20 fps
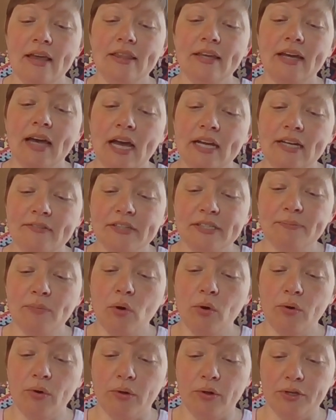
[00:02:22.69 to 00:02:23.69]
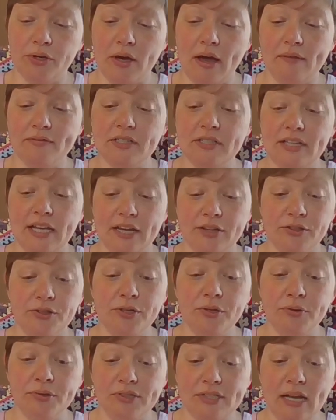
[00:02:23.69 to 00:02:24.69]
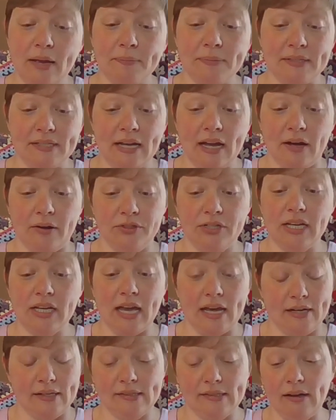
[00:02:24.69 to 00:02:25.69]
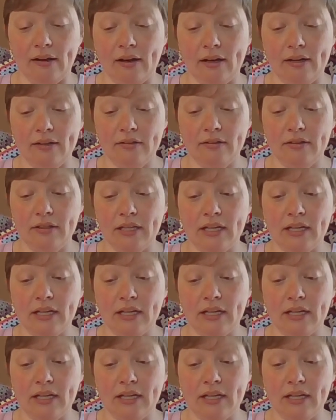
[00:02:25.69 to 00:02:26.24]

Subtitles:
the kind of smoke hole you have to take 2 steps down to get inside,